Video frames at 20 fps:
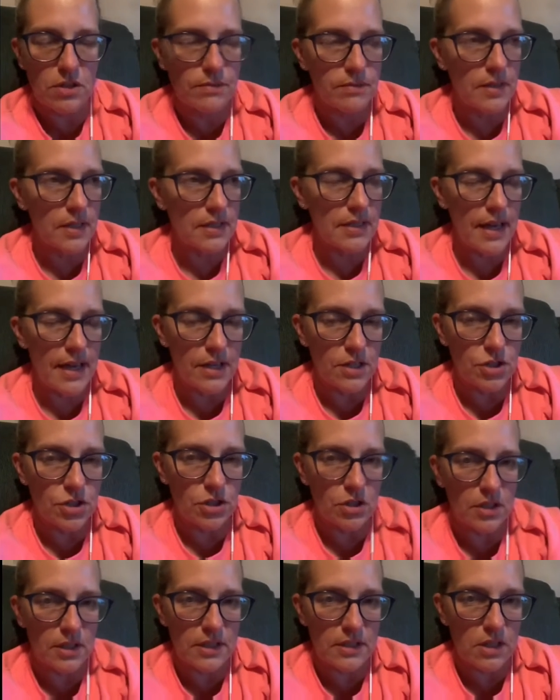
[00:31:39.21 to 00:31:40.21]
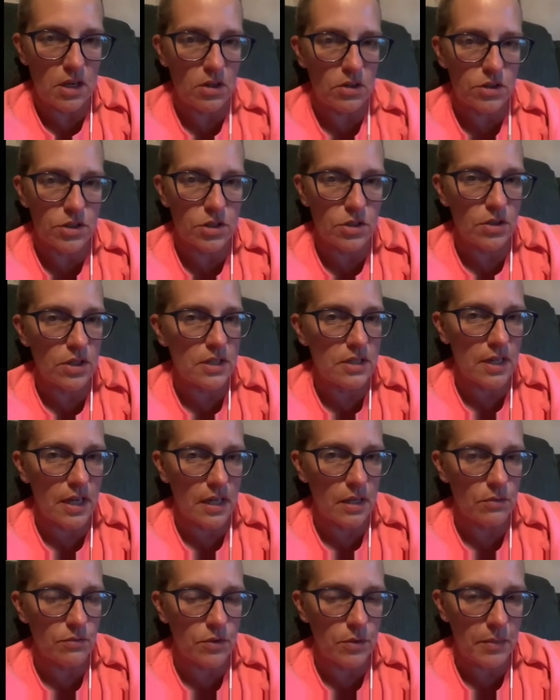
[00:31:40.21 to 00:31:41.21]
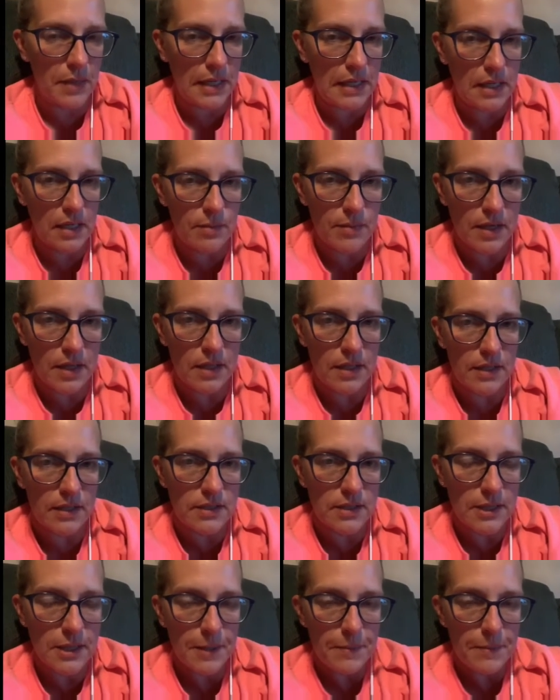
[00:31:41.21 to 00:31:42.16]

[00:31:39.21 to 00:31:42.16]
The diet journal is also the sign up for my email list,